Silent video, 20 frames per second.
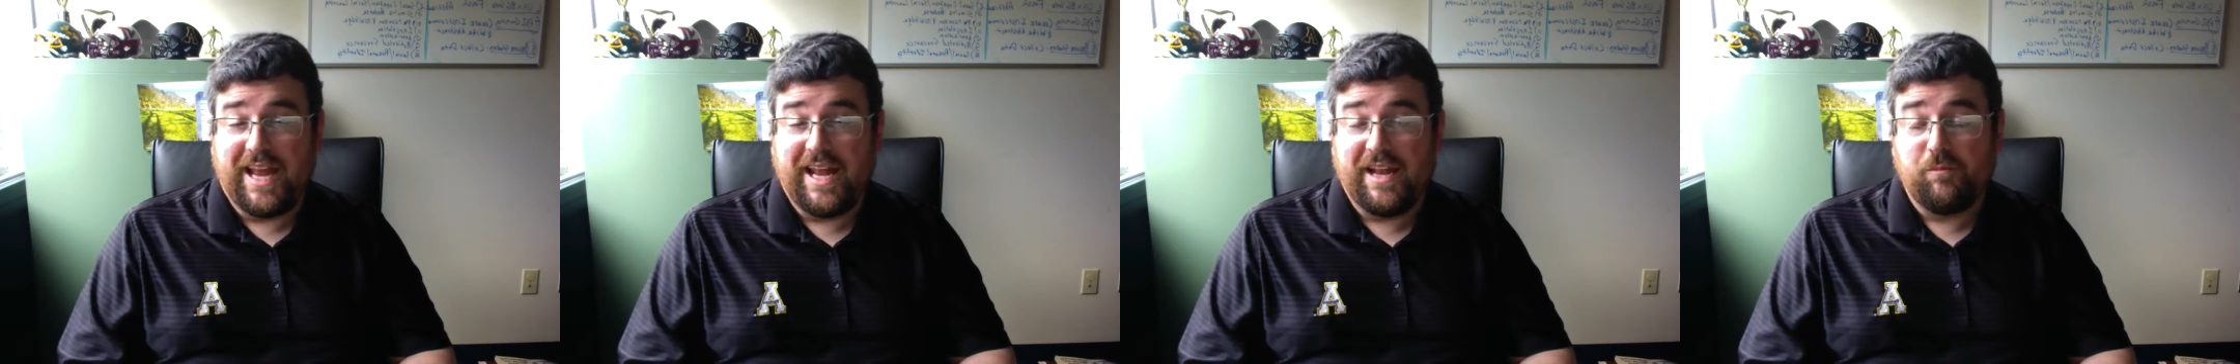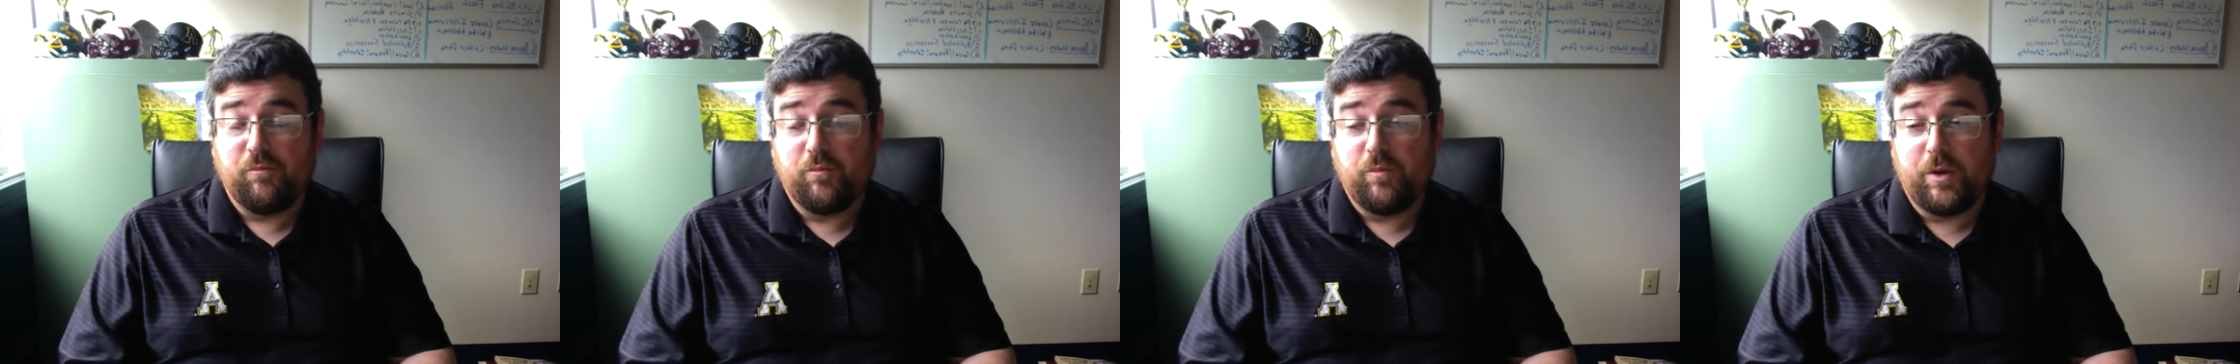
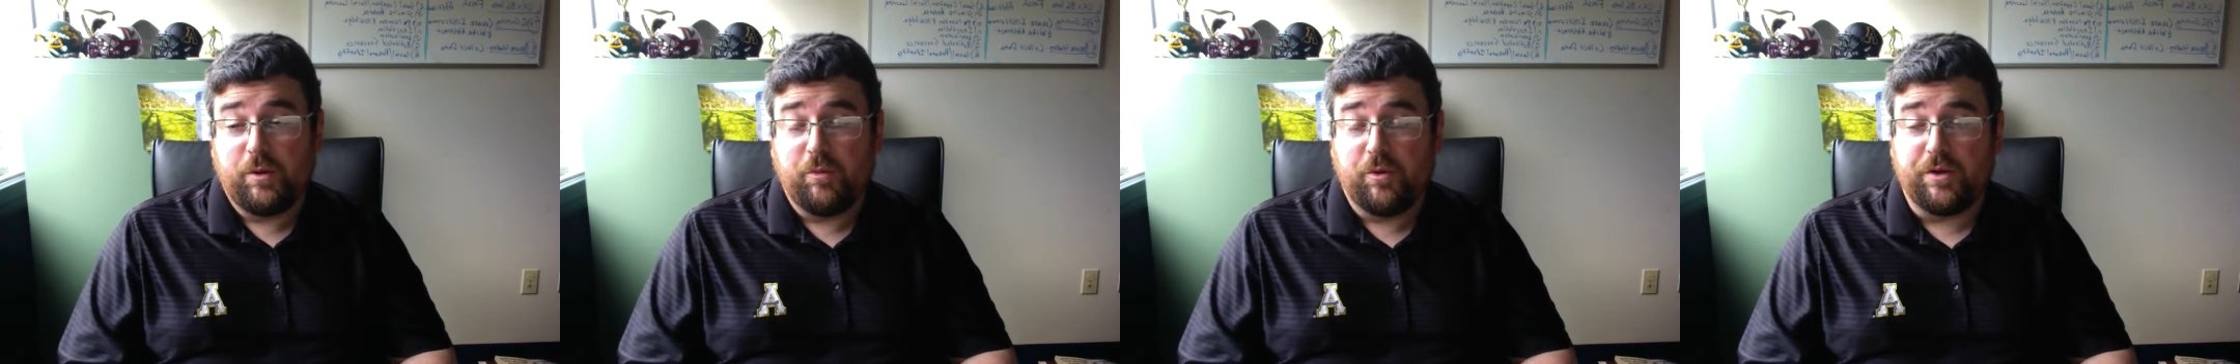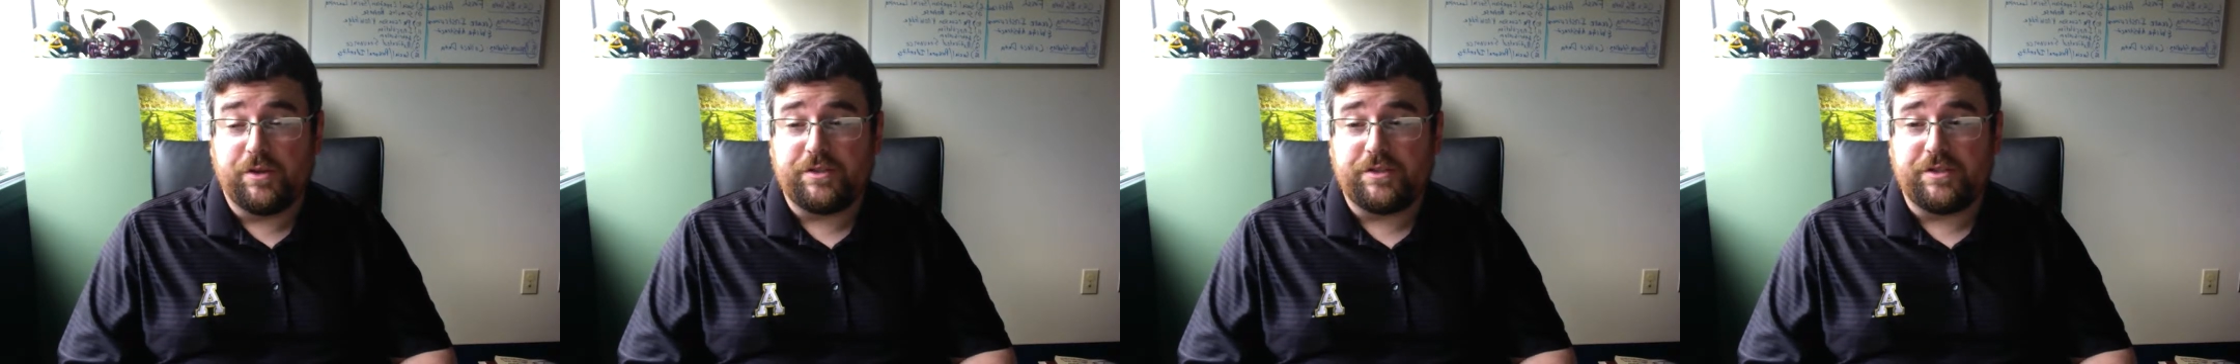and we
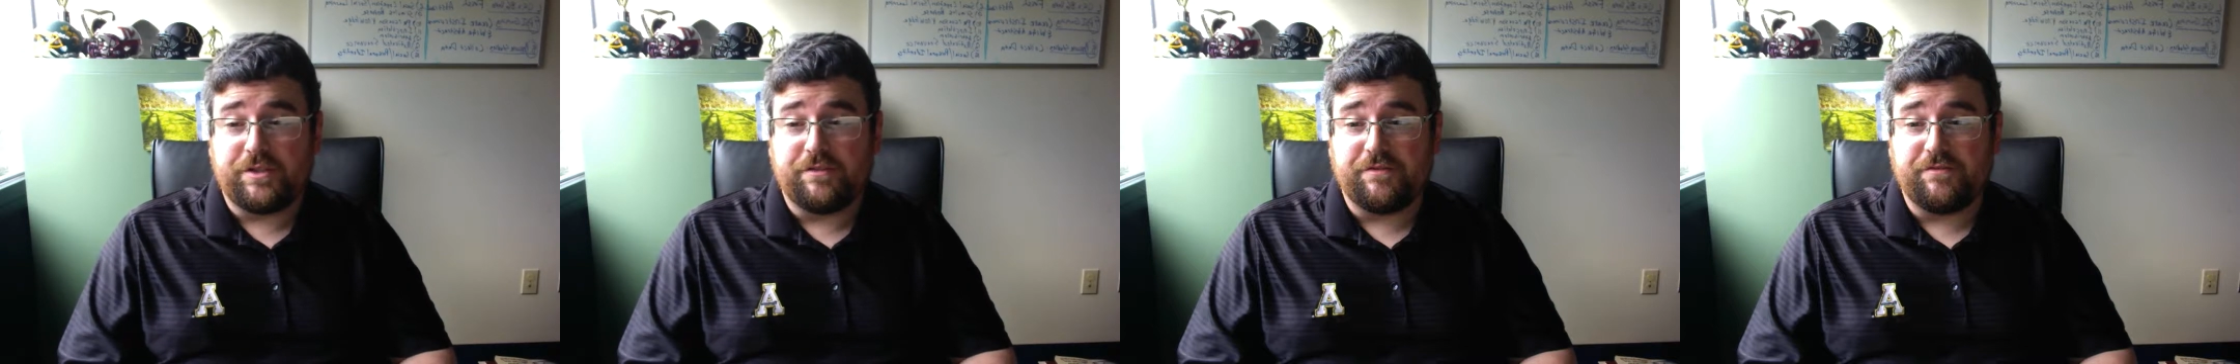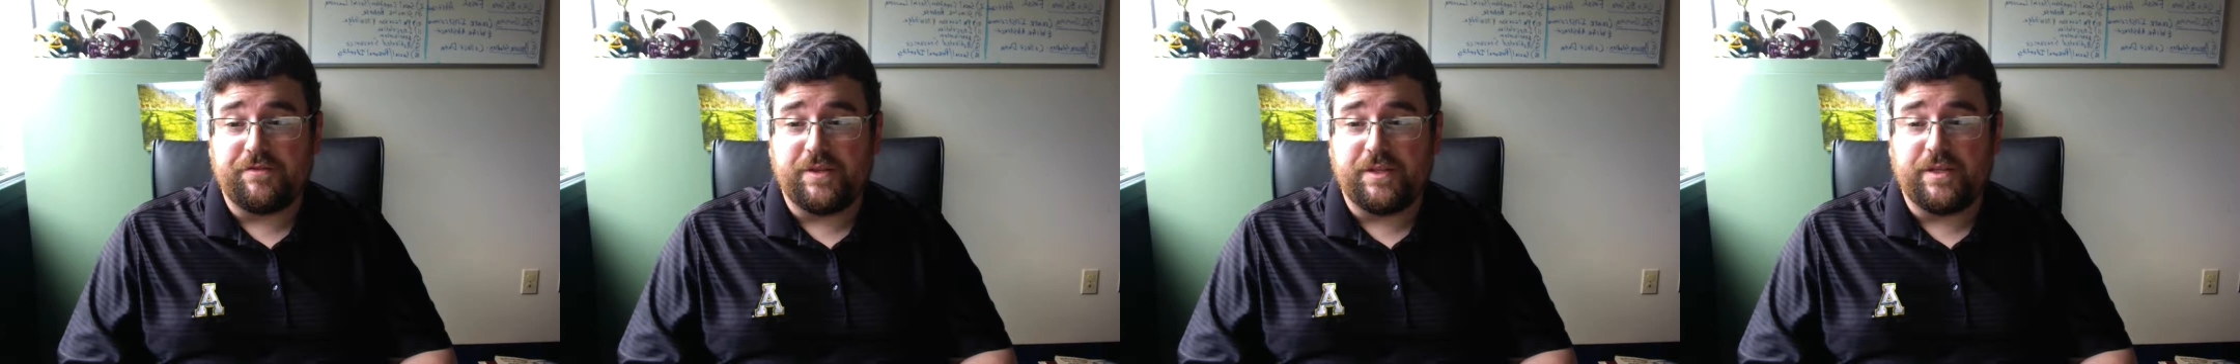want to
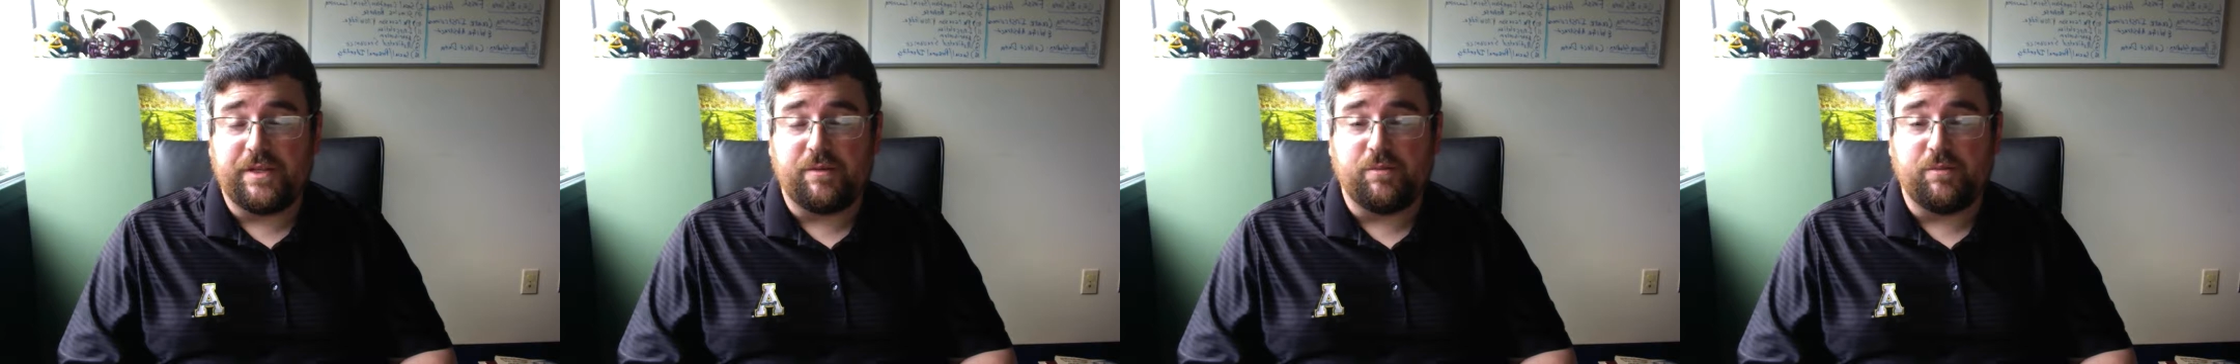defend